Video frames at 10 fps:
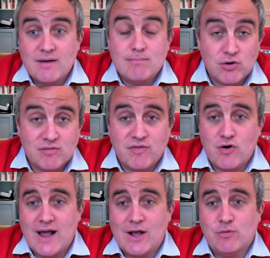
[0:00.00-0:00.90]
modern foreign
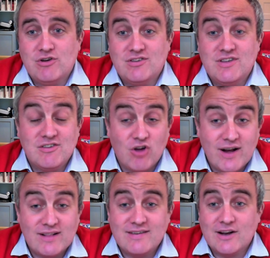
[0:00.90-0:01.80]
languages, design
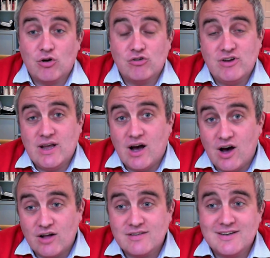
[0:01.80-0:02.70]
and technology,
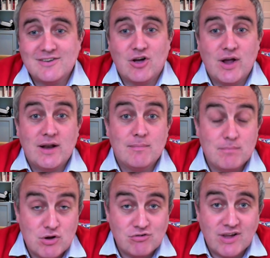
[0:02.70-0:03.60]
art and design,
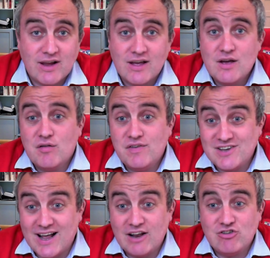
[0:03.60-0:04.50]
music,
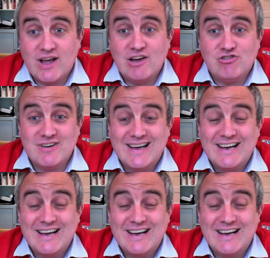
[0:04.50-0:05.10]
physical education,